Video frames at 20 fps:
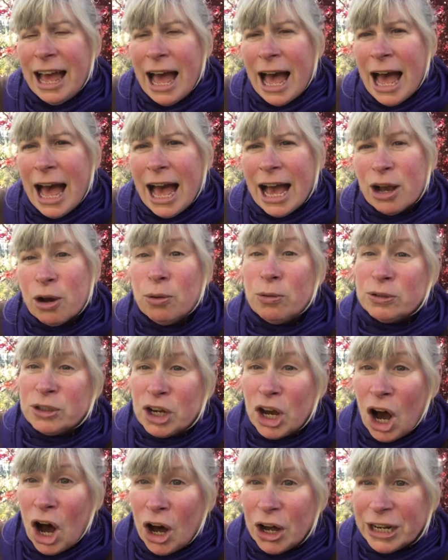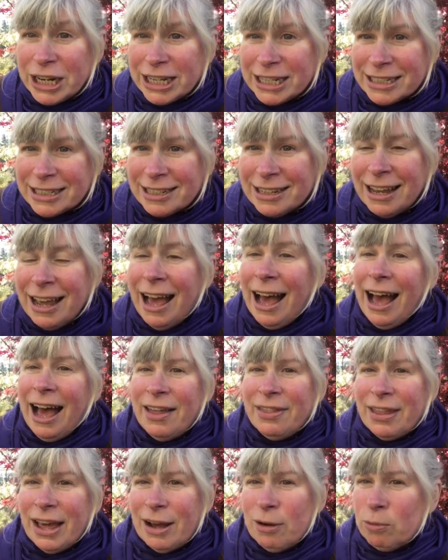called Garnet,
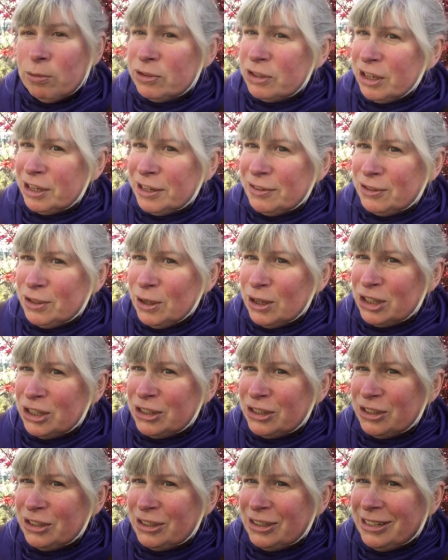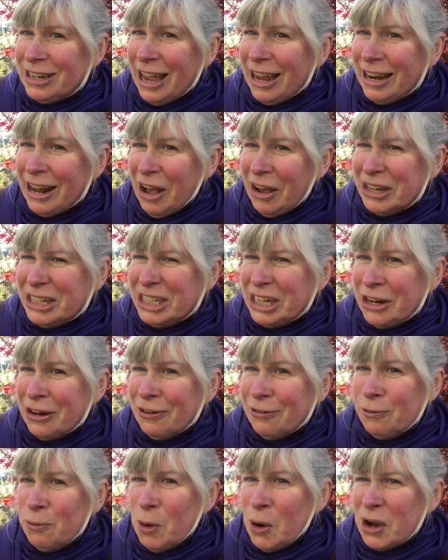and that also gives you an idea
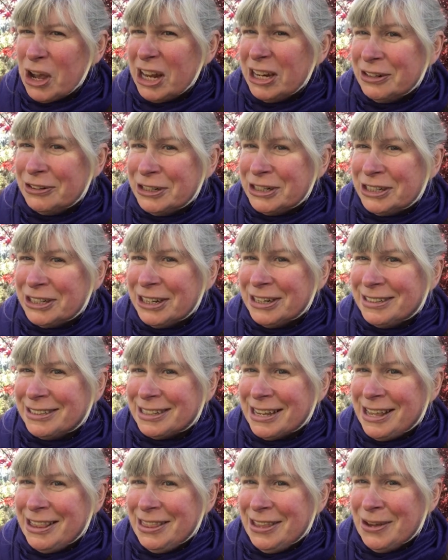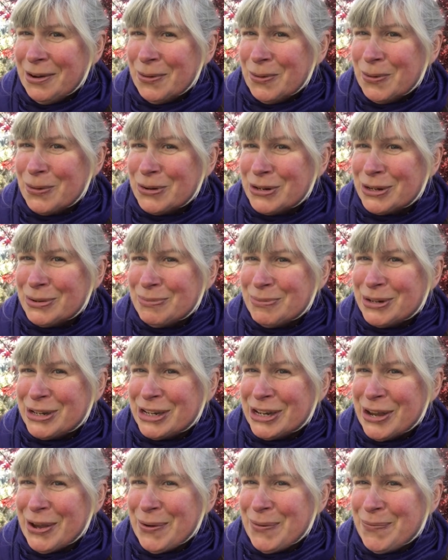of what colour it turns in the autumn
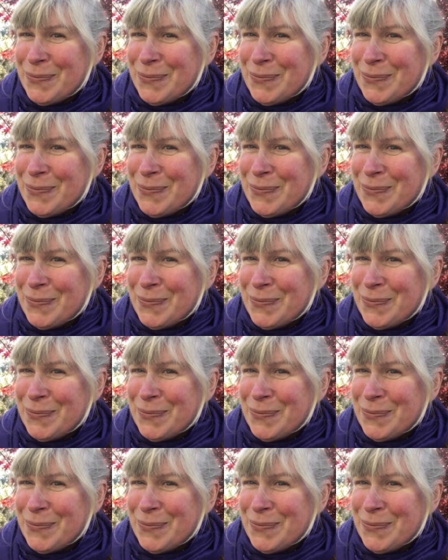too.